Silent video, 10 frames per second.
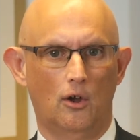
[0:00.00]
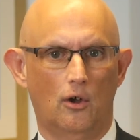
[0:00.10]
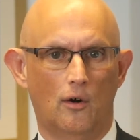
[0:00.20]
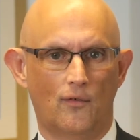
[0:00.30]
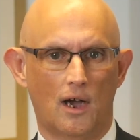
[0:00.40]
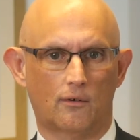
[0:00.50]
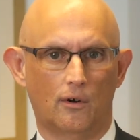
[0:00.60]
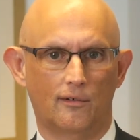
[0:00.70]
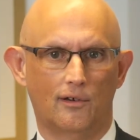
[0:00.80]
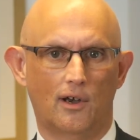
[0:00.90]
of
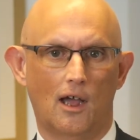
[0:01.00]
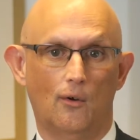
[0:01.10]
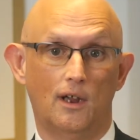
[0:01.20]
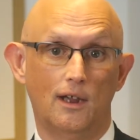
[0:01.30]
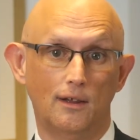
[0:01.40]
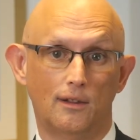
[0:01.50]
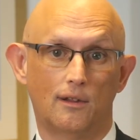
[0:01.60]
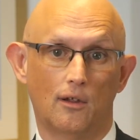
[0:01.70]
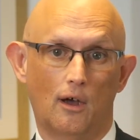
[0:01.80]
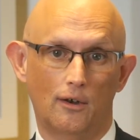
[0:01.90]
agriculture now
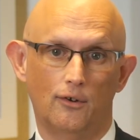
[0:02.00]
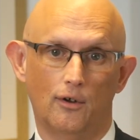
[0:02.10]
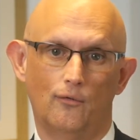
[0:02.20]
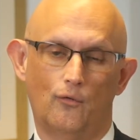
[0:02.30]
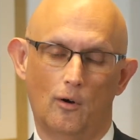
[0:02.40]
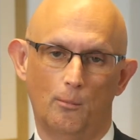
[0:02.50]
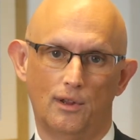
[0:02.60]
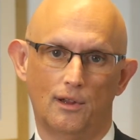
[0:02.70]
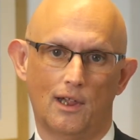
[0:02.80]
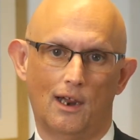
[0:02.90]
is under farm
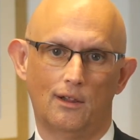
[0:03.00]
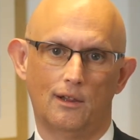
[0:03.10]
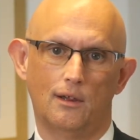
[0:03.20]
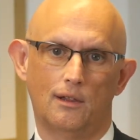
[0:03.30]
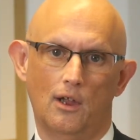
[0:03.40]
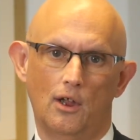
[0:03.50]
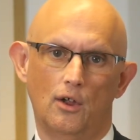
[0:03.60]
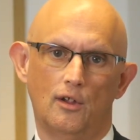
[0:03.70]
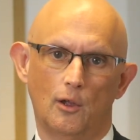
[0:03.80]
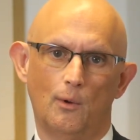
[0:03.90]
business tenancies.
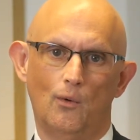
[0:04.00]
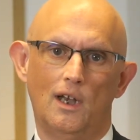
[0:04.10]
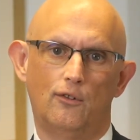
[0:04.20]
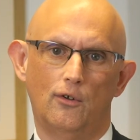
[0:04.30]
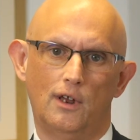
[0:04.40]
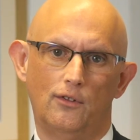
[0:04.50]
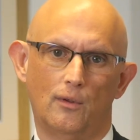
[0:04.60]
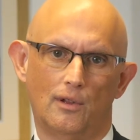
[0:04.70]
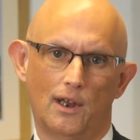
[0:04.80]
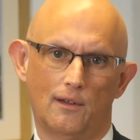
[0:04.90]
So we really do need
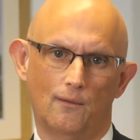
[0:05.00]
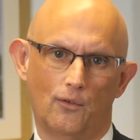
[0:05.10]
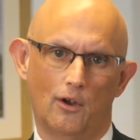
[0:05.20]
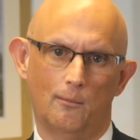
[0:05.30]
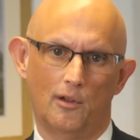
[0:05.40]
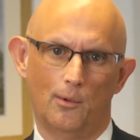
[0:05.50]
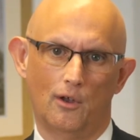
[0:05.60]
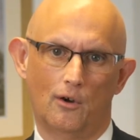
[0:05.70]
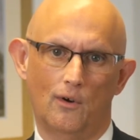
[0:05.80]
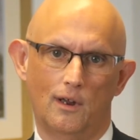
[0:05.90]
those lengths of term to be
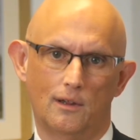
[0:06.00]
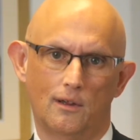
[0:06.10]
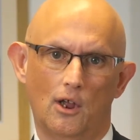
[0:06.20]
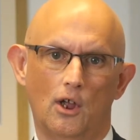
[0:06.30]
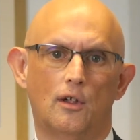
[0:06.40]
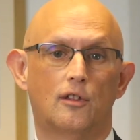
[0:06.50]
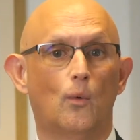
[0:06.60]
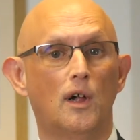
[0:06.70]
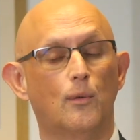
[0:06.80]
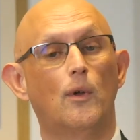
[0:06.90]
increased. So
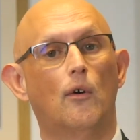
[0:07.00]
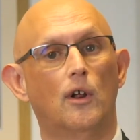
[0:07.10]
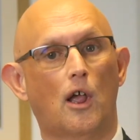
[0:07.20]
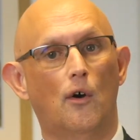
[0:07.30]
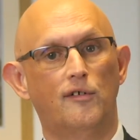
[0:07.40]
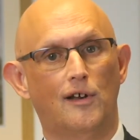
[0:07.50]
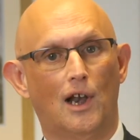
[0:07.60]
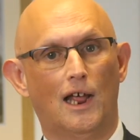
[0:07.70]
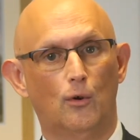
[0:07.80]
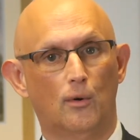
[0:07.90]
whilst we are encouraging
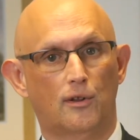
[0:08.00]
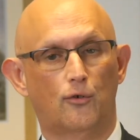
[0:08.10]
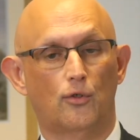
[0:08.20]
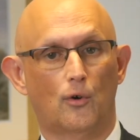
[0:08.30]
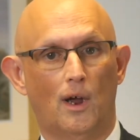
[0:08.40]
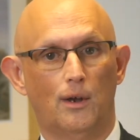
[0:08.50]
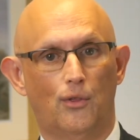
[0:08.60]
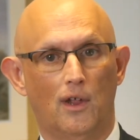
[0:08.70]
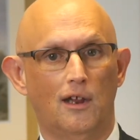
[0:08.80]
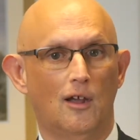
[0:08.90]
landlords to do the right
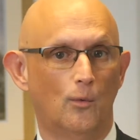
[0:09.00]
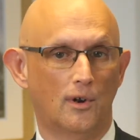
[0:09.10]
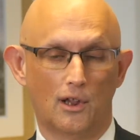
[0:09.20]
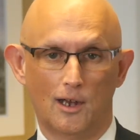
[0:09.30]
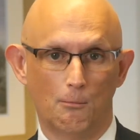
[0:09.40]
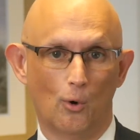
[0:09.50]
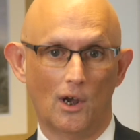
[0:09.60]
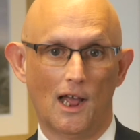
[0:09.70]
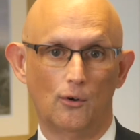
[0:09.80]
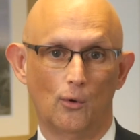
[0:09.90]
thing, and we're seeing more
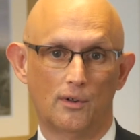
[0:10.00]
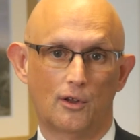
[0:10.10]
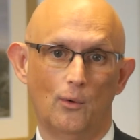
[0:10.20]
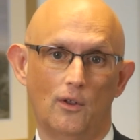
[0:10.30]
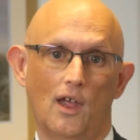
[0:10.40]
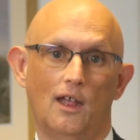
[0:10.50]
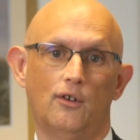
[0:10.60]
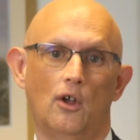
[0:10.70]
landlords doing that,